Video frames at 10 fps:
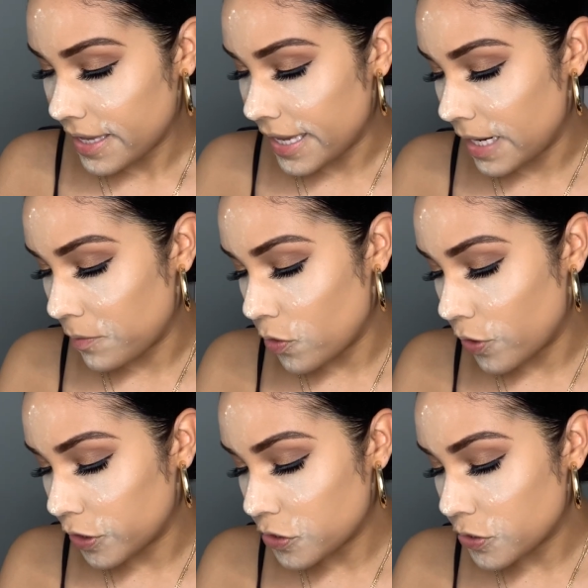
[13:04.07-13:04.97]
and I'm
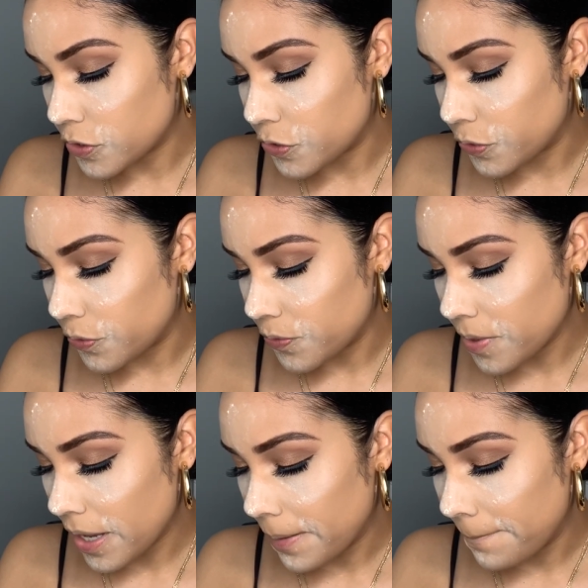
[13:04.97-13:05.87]
going to do
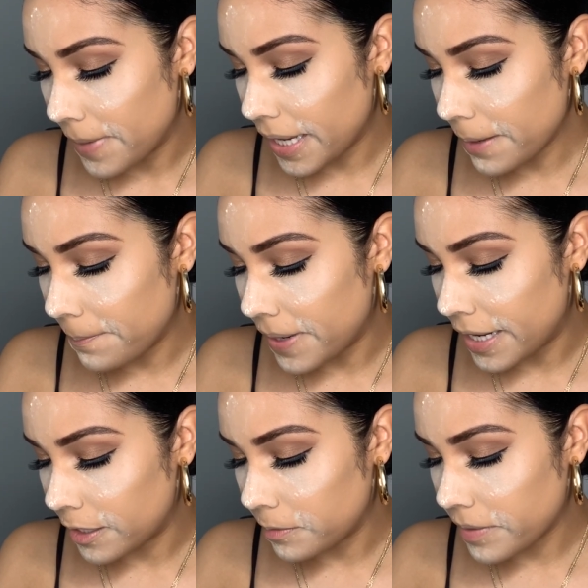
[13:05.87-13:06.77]
my
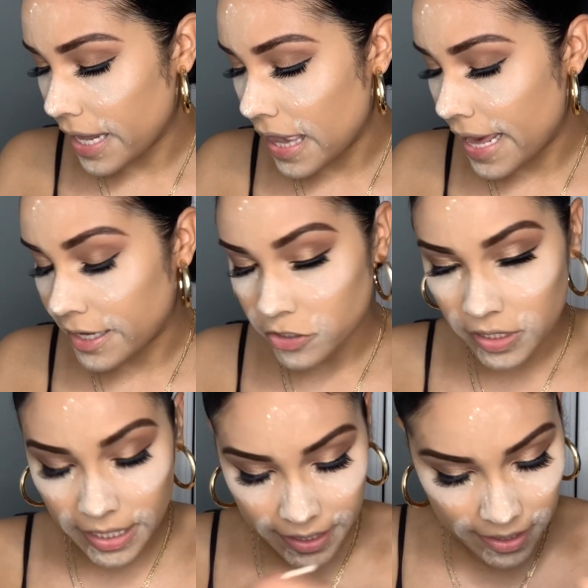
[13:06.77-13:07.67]
bottom lash
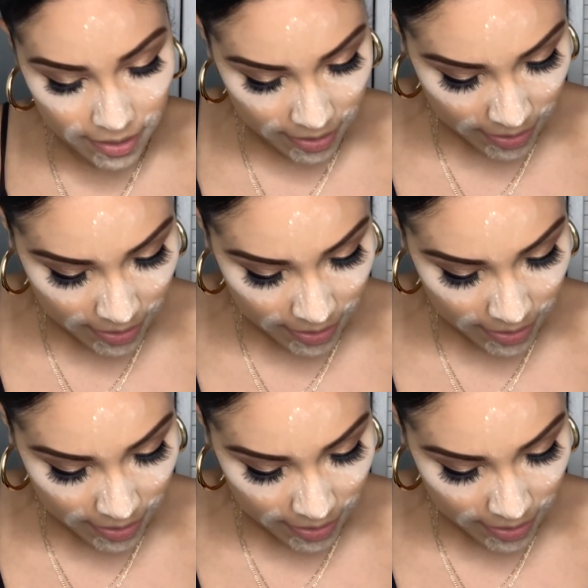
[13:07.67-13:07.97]
line.